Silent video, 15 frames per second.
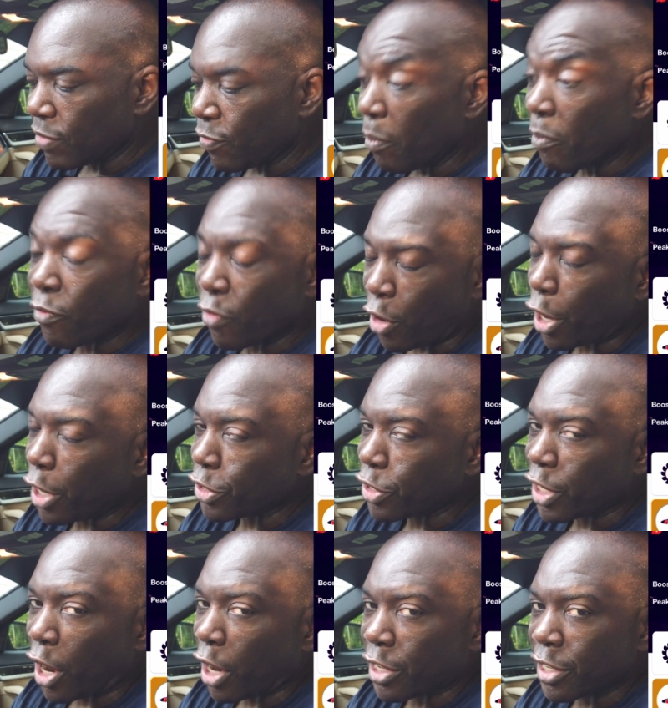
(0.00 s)
for
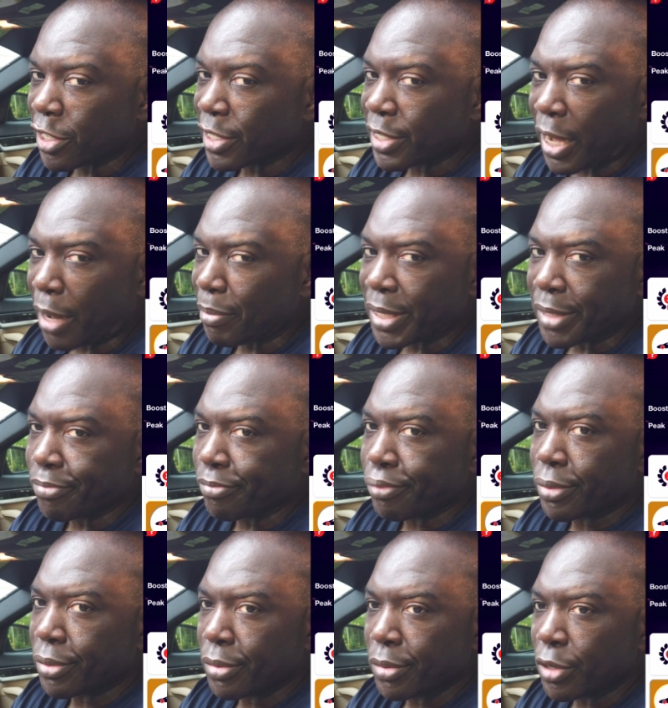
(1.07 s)
$100, I mean,
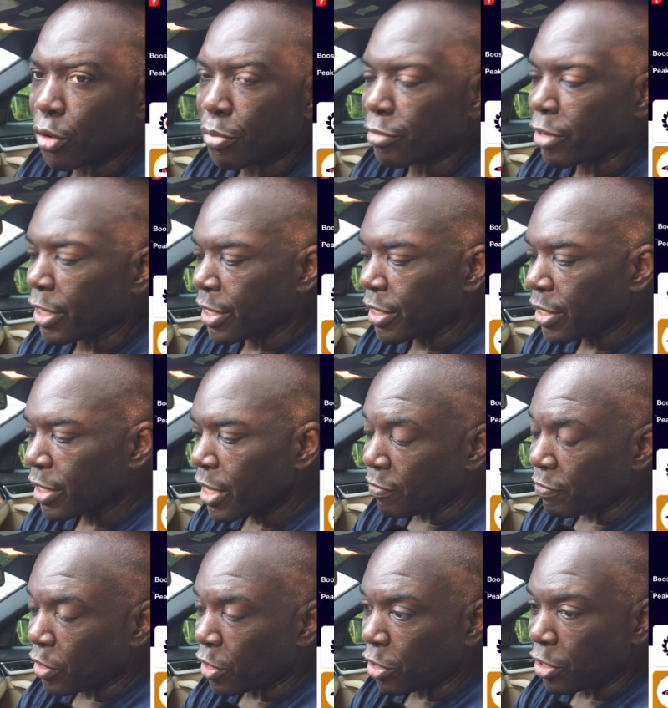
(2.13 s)
no brainer.
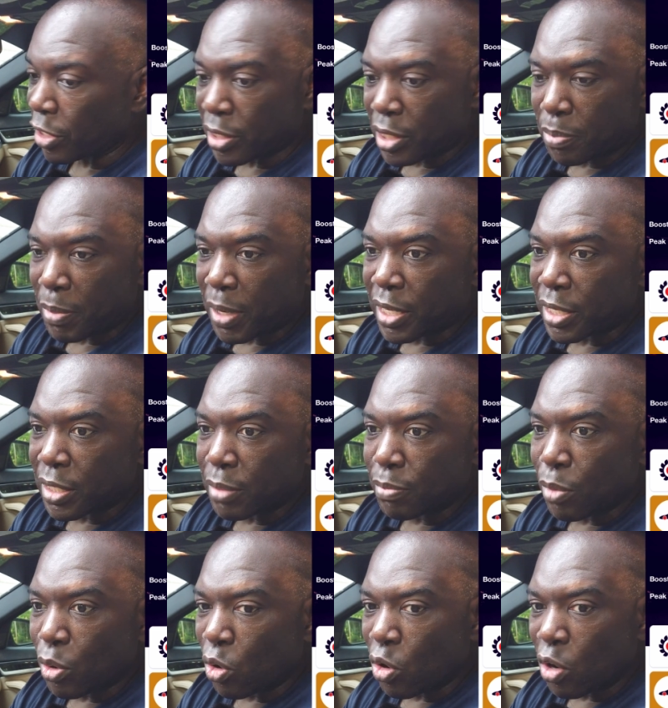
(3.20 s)
If you're gonna spend
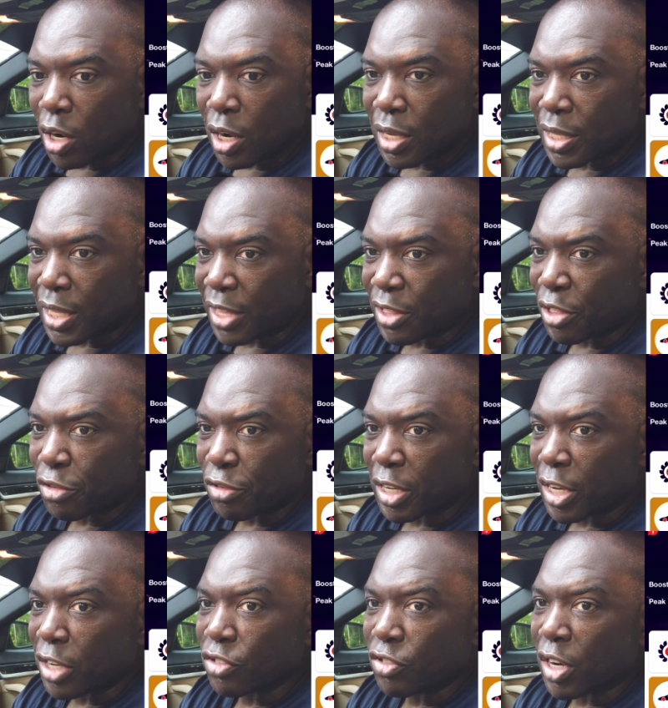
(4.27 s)
more than
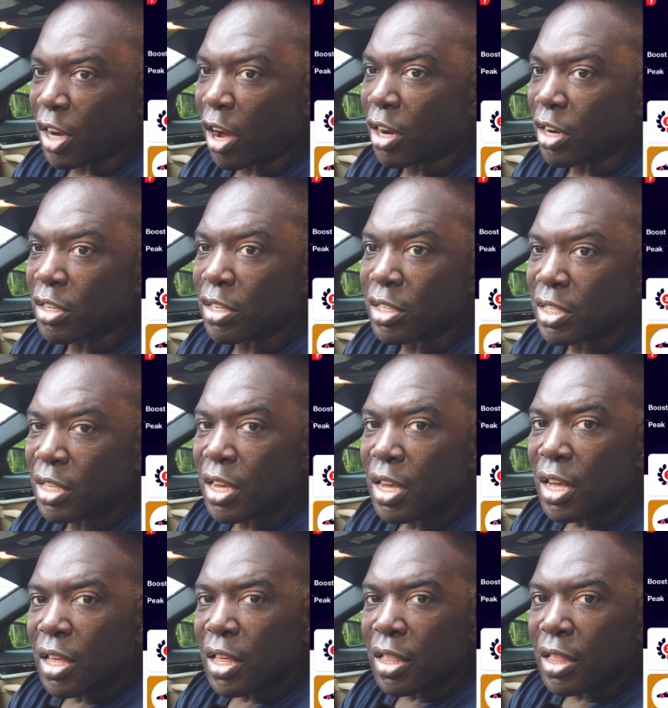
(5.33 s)
$300,
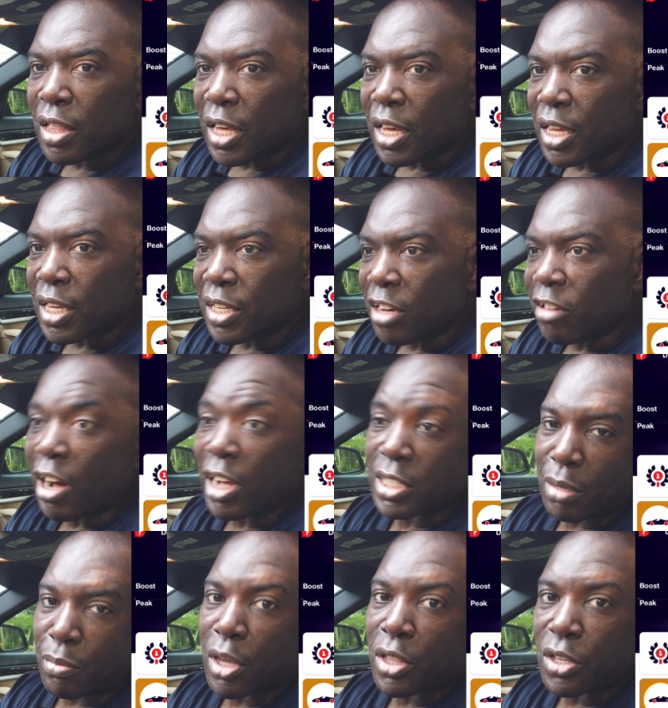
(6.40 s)
then there are
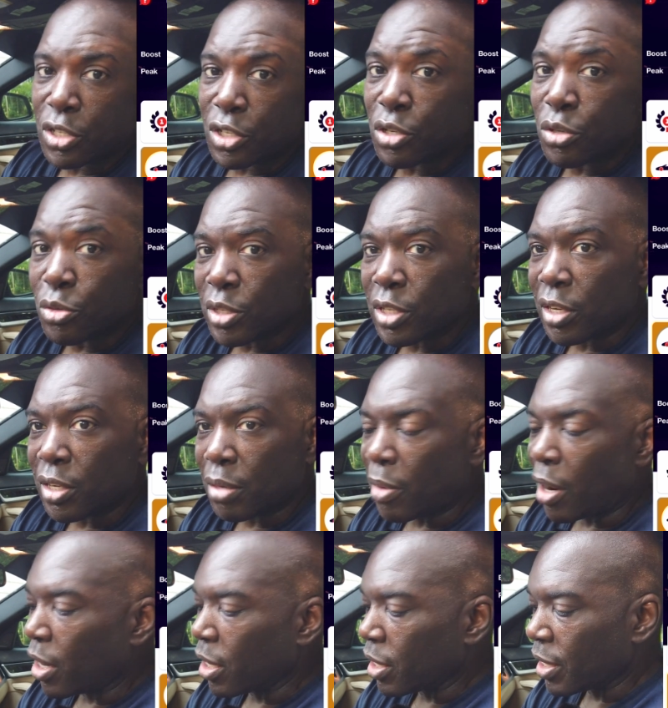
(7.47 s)
some other tunes on the
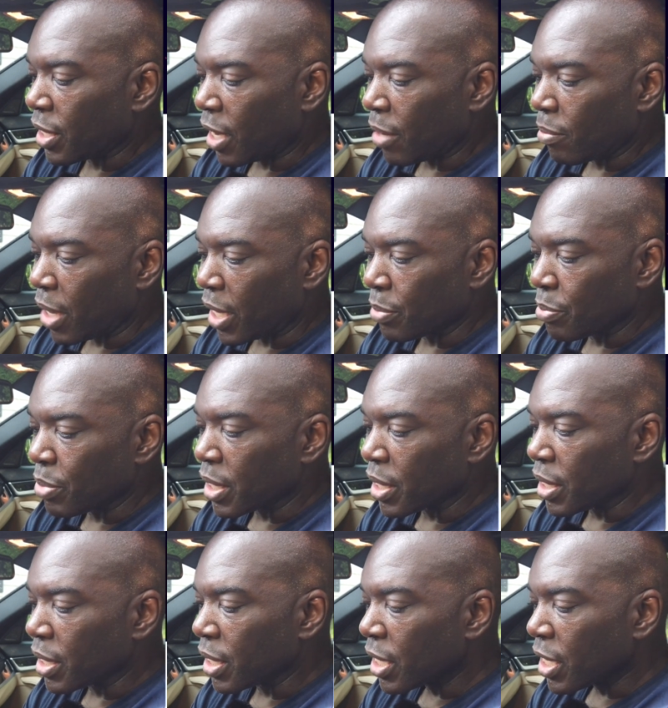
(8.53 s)
market that might
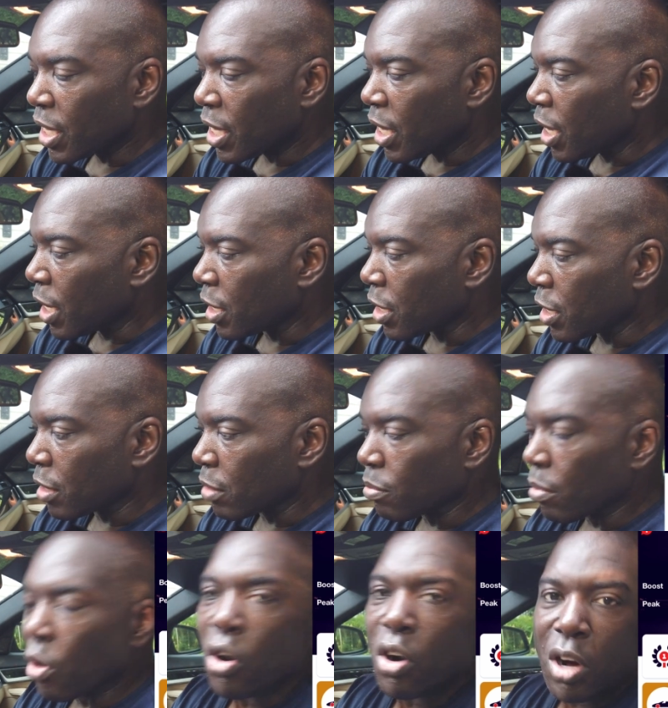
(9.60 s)
be make a little
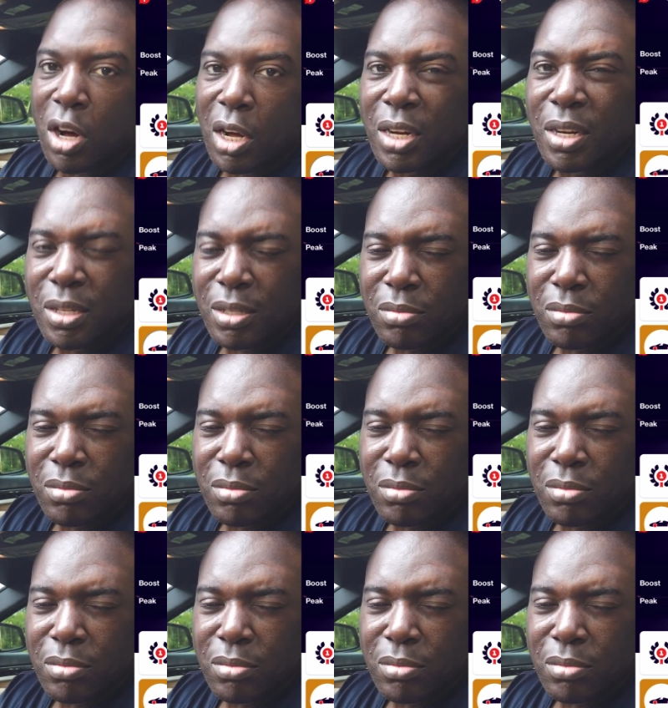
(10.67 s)
more